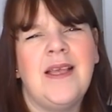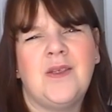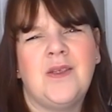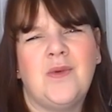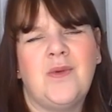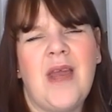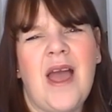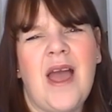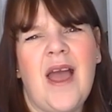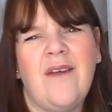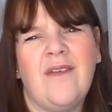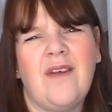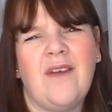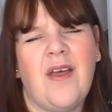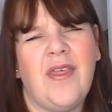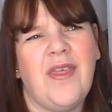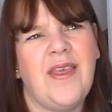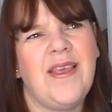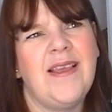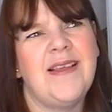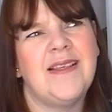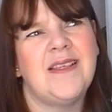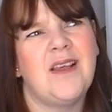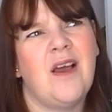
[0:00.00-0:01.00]
I
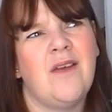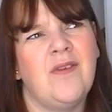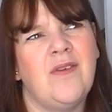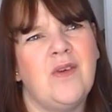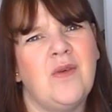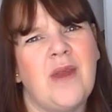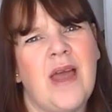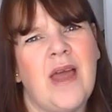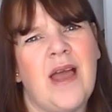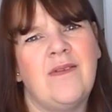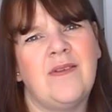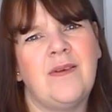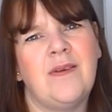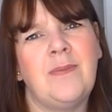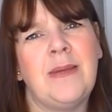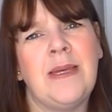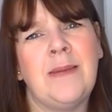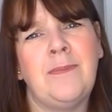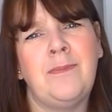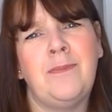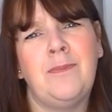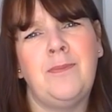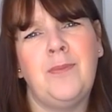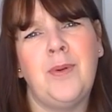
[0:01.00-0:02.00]
think it's either going to have to be a
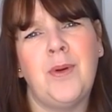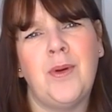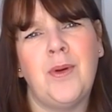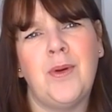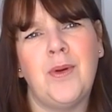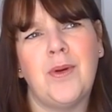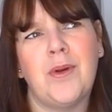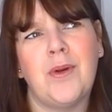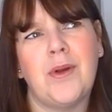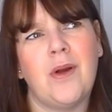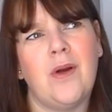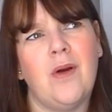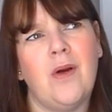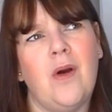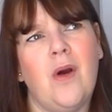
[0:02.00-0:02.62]
book,